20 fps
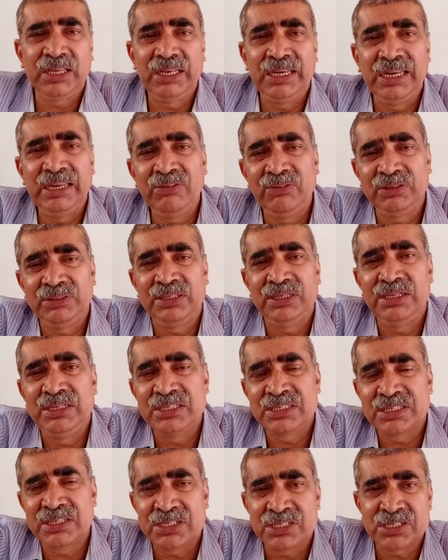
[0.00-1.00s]
agreeing with the
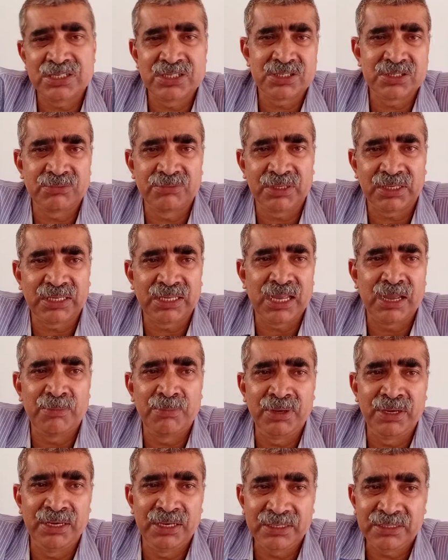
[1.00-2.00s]
decisions of the
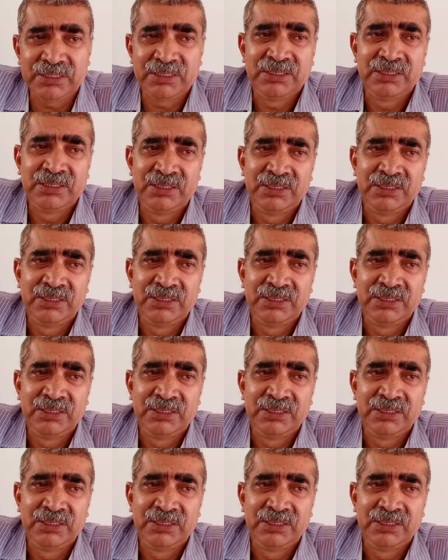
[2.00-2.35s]
cabinet,